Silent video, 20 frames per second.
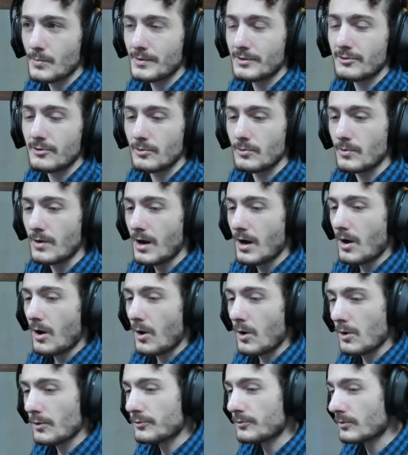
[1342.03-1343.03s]
where we do
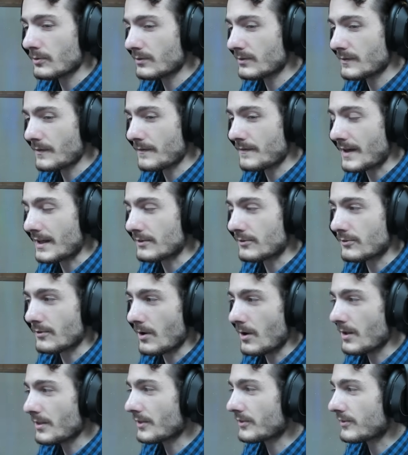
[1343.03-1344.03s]
all sorts of events
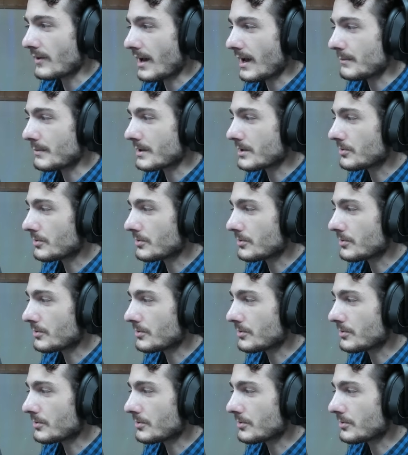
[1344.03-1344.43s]
all the time,